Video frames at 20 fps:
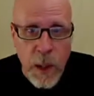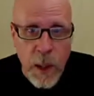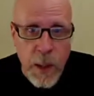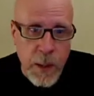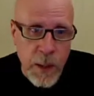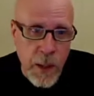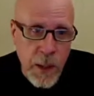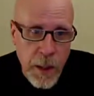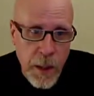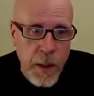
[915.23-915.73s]

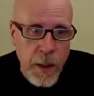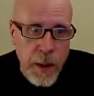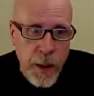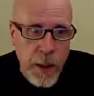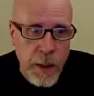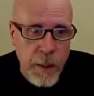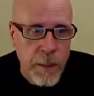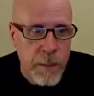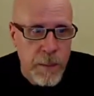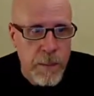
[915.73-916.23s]
They each get
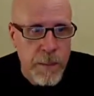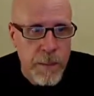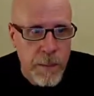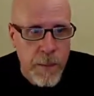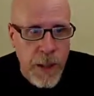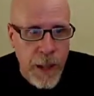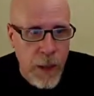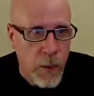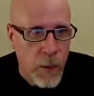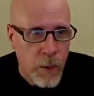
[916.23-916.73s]

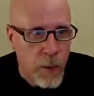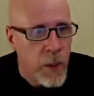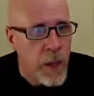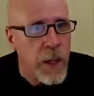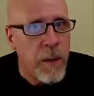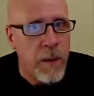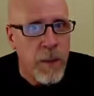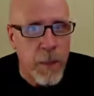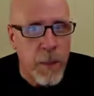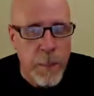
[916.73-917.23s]
n over d
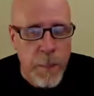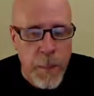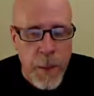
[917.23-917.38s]
of them.